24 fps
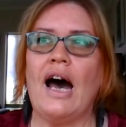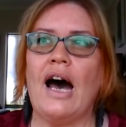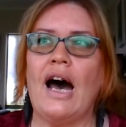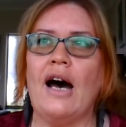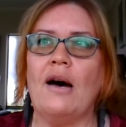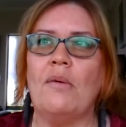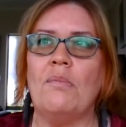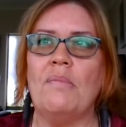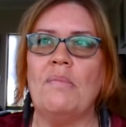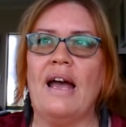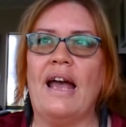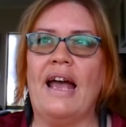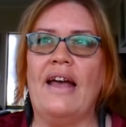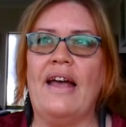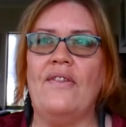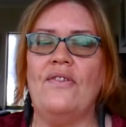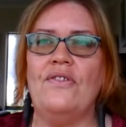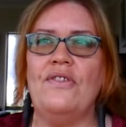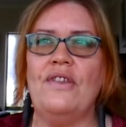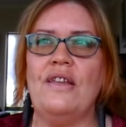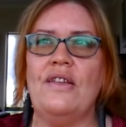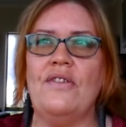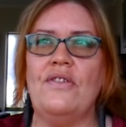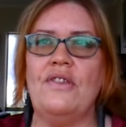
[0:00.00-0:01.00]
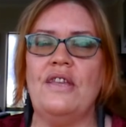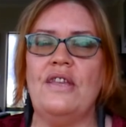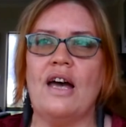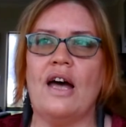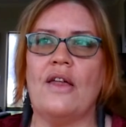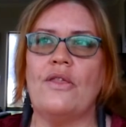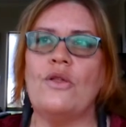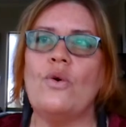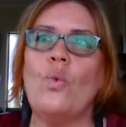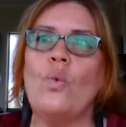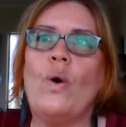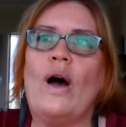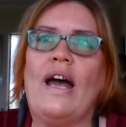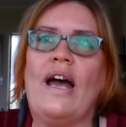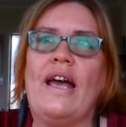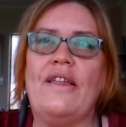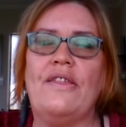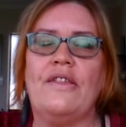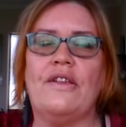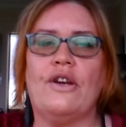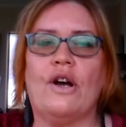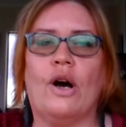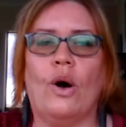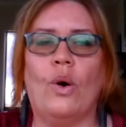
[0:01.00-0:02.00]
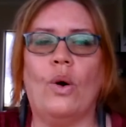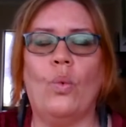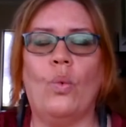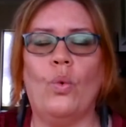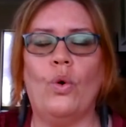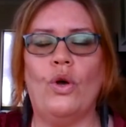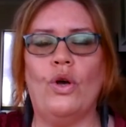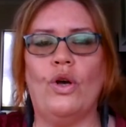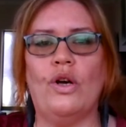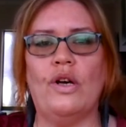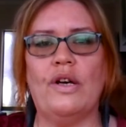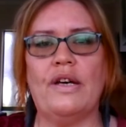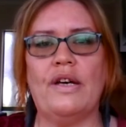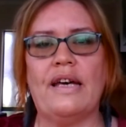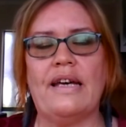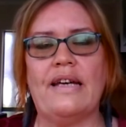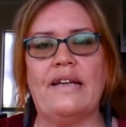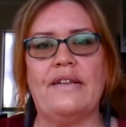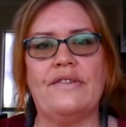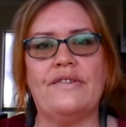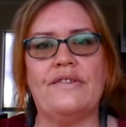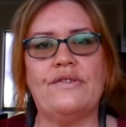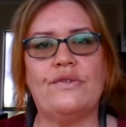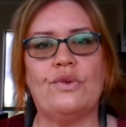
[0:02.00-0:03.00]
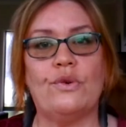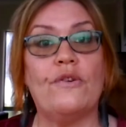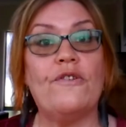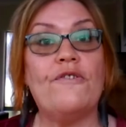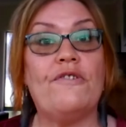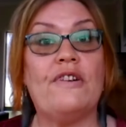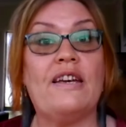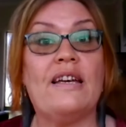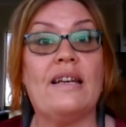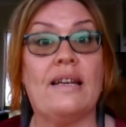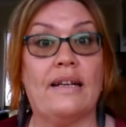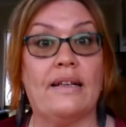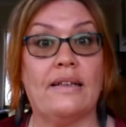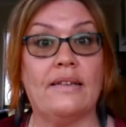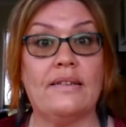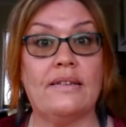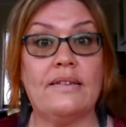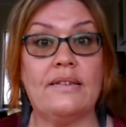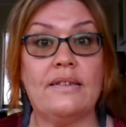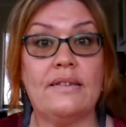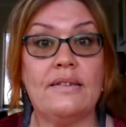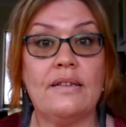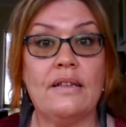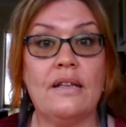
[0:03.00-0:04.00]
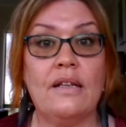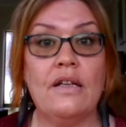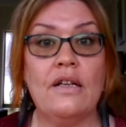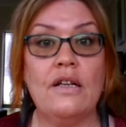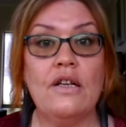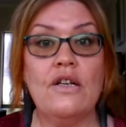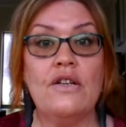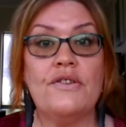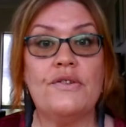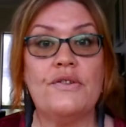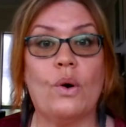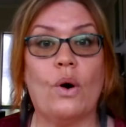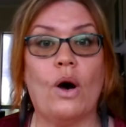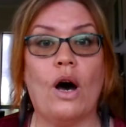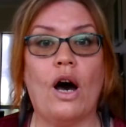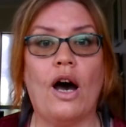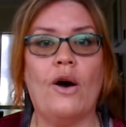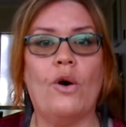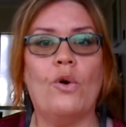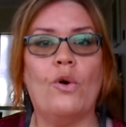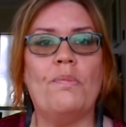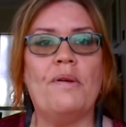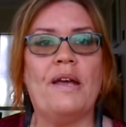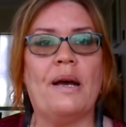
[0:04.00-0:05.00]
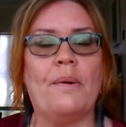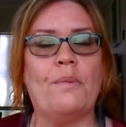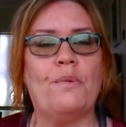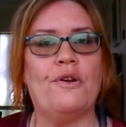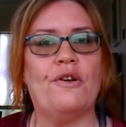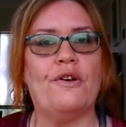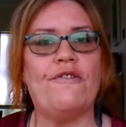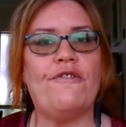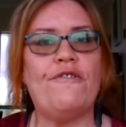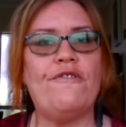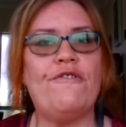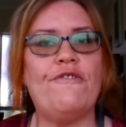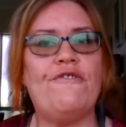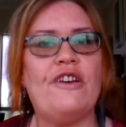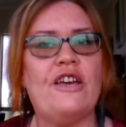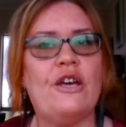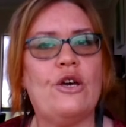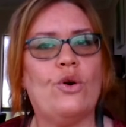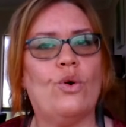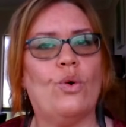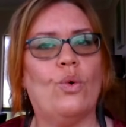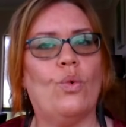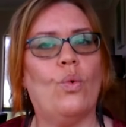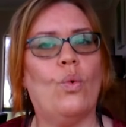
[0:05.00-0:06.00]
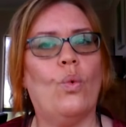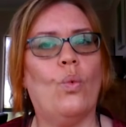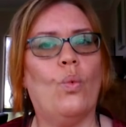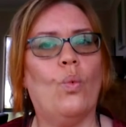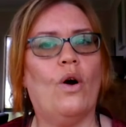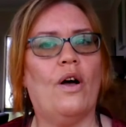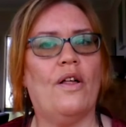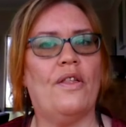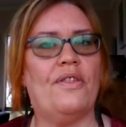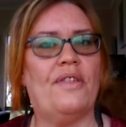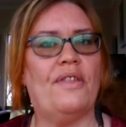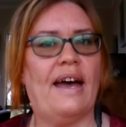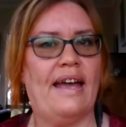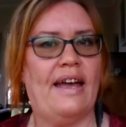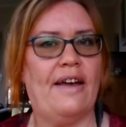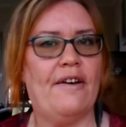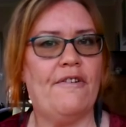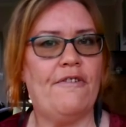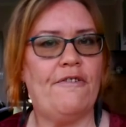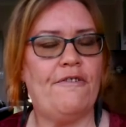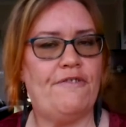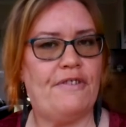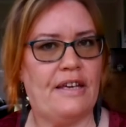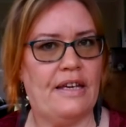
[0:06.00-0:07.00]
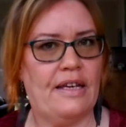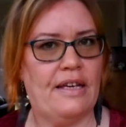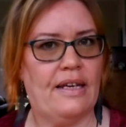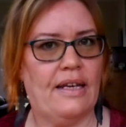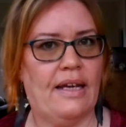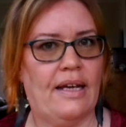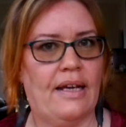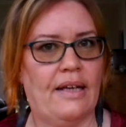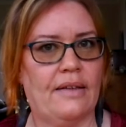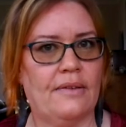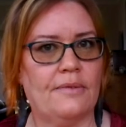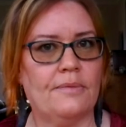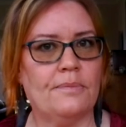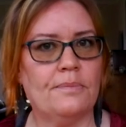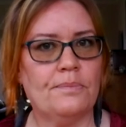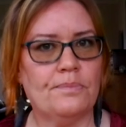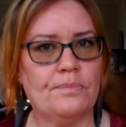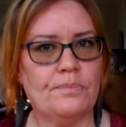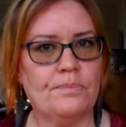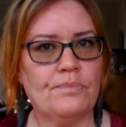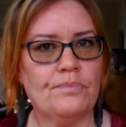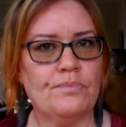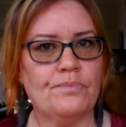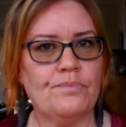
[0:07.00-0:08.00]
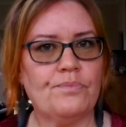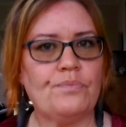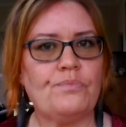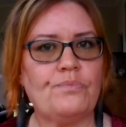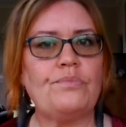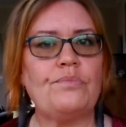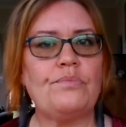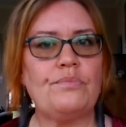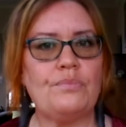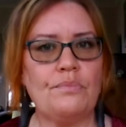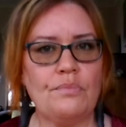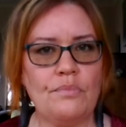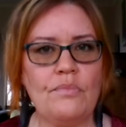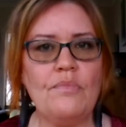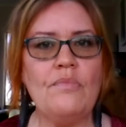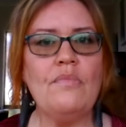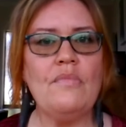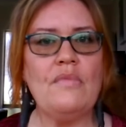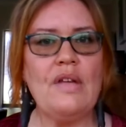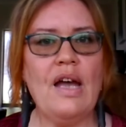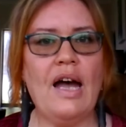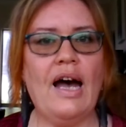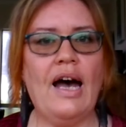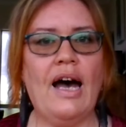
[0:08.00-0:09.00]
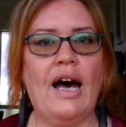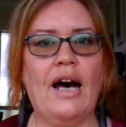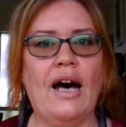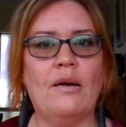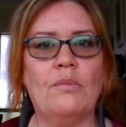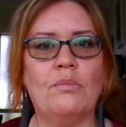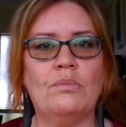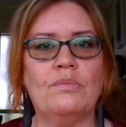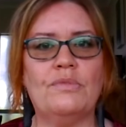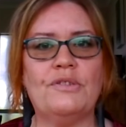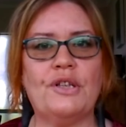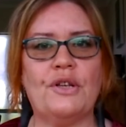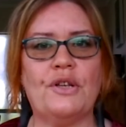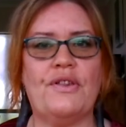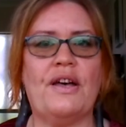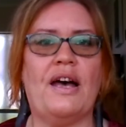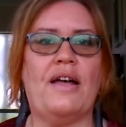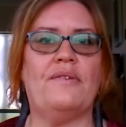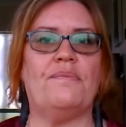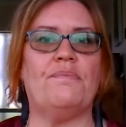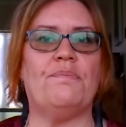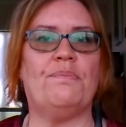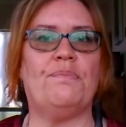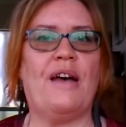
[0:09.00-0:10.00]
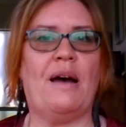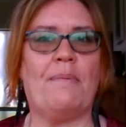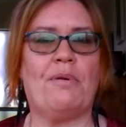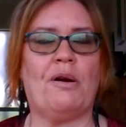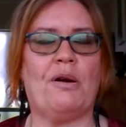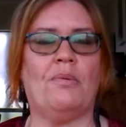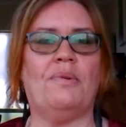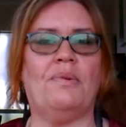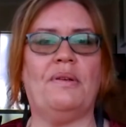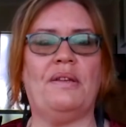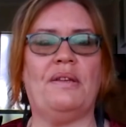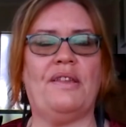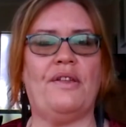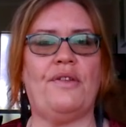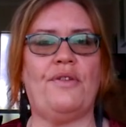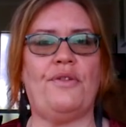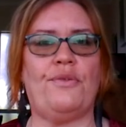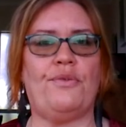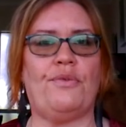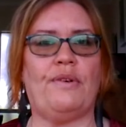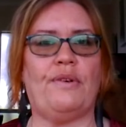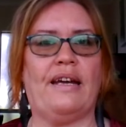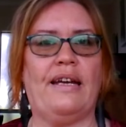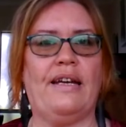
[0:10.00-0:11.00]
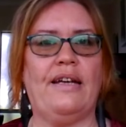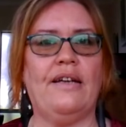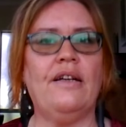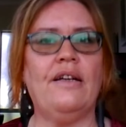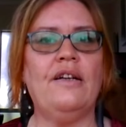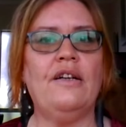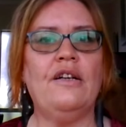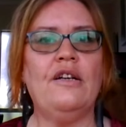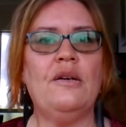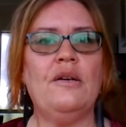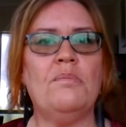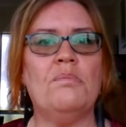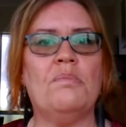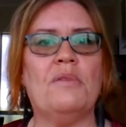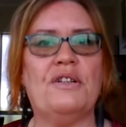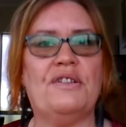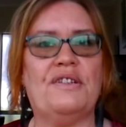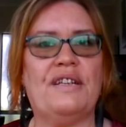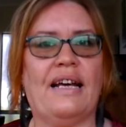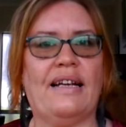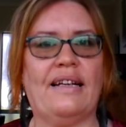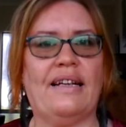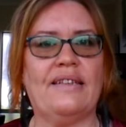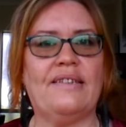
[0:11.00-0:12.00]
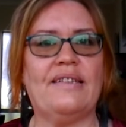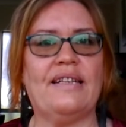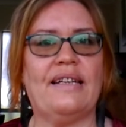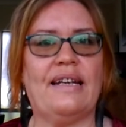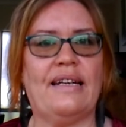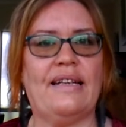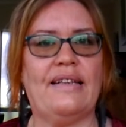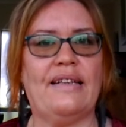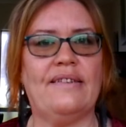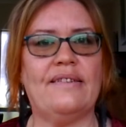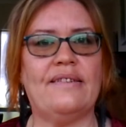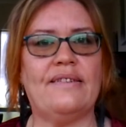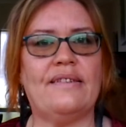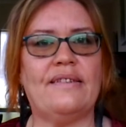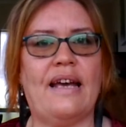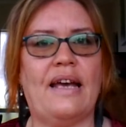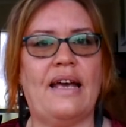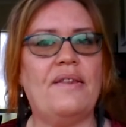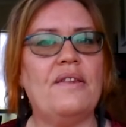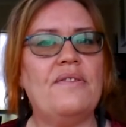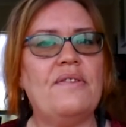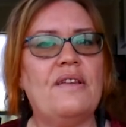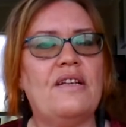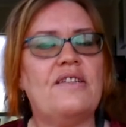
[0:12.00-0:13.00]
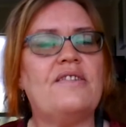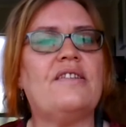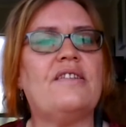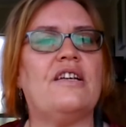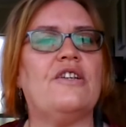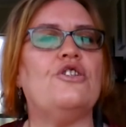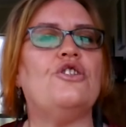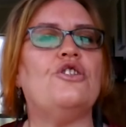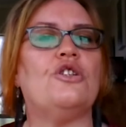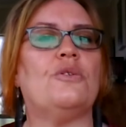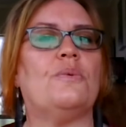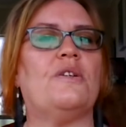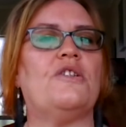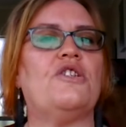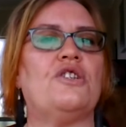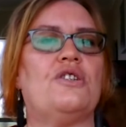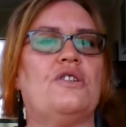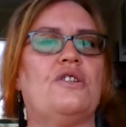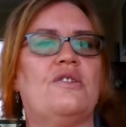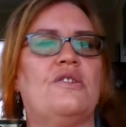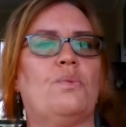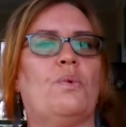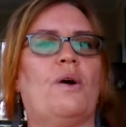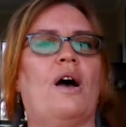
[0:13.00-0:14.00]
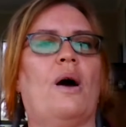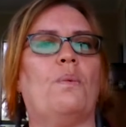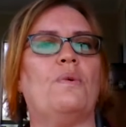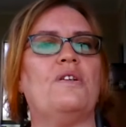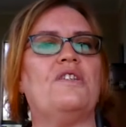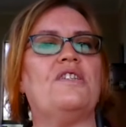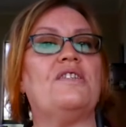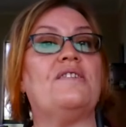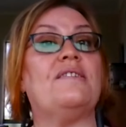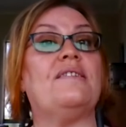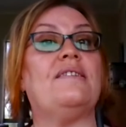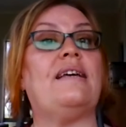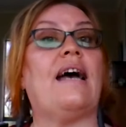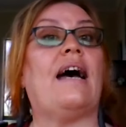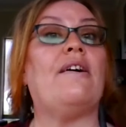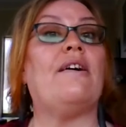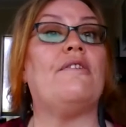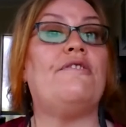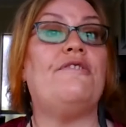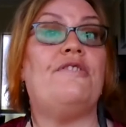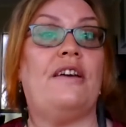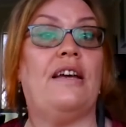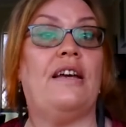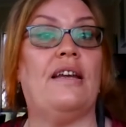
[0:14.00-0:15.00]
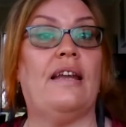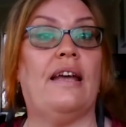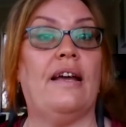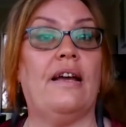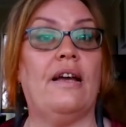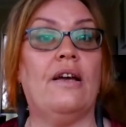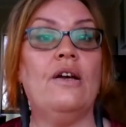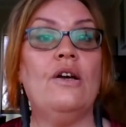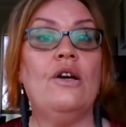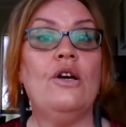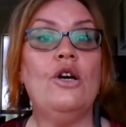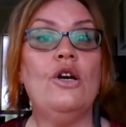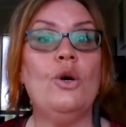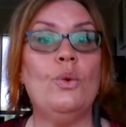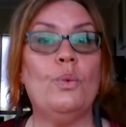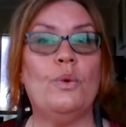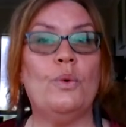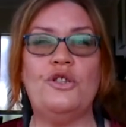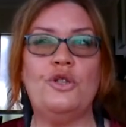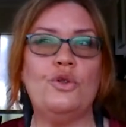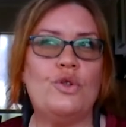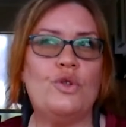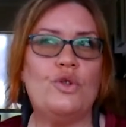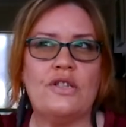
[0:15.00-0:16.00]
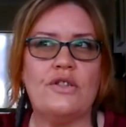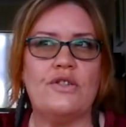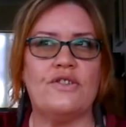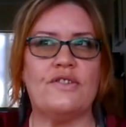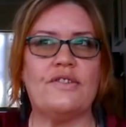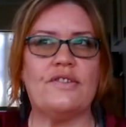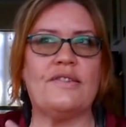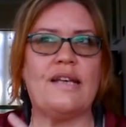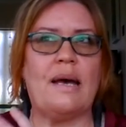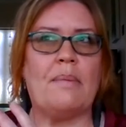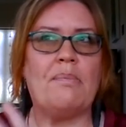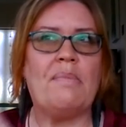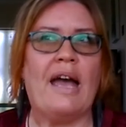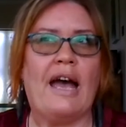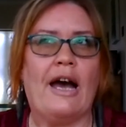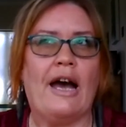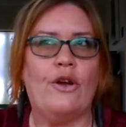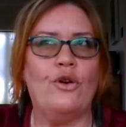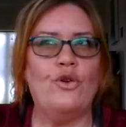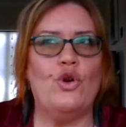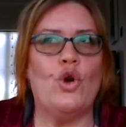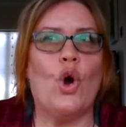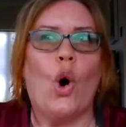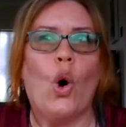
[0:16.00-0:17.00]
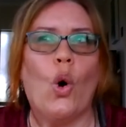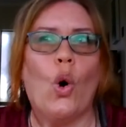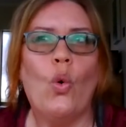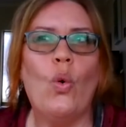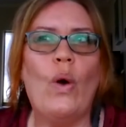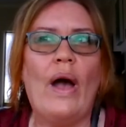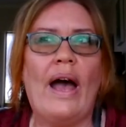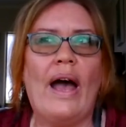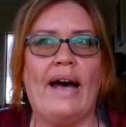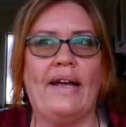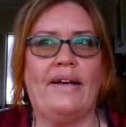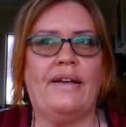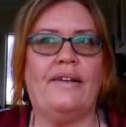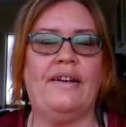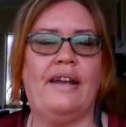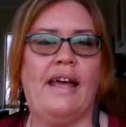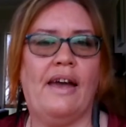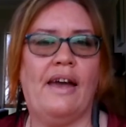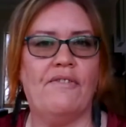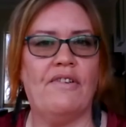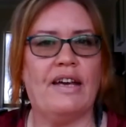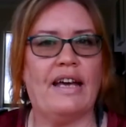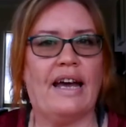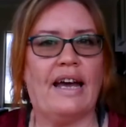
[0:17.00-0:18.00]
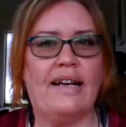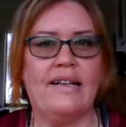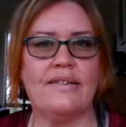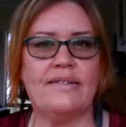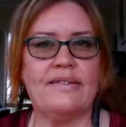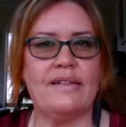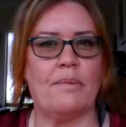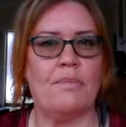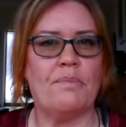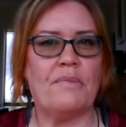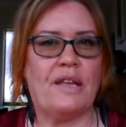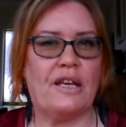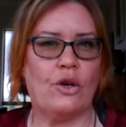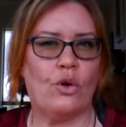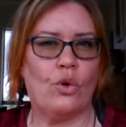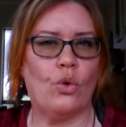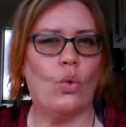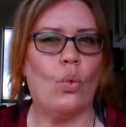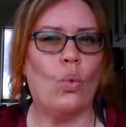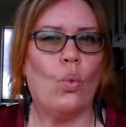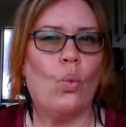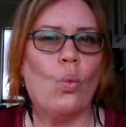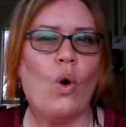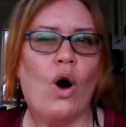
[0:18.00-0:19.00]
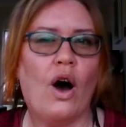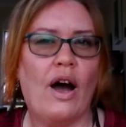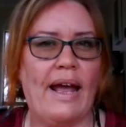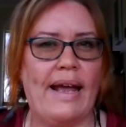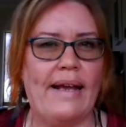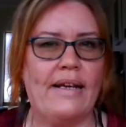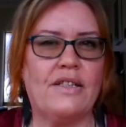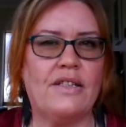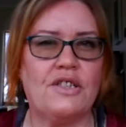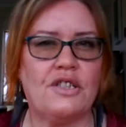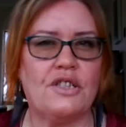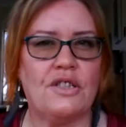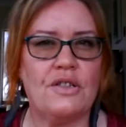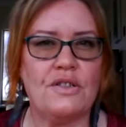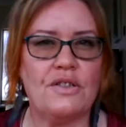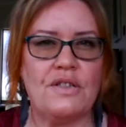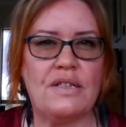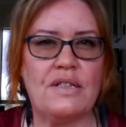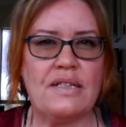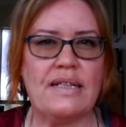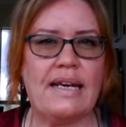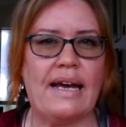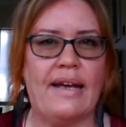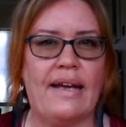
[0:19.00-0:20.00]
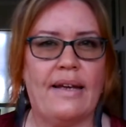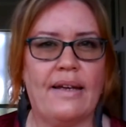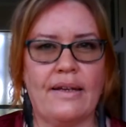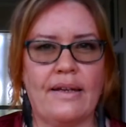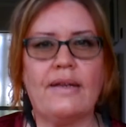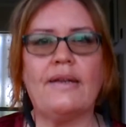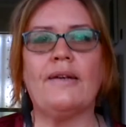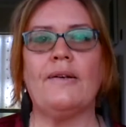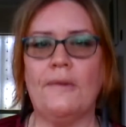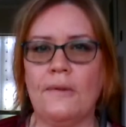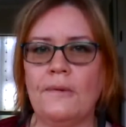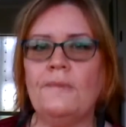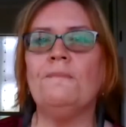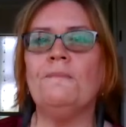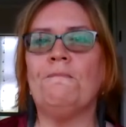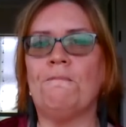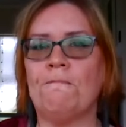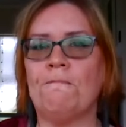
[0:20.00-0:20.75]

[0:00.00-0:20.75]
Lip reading: And then the other way that I'll work is through feelings. So I'll be able to feel what they are feeling. So they're probably the three modalities. And then there's intuition as well, which is gut feeling, which you just somehow know how to navigate something called what action to take.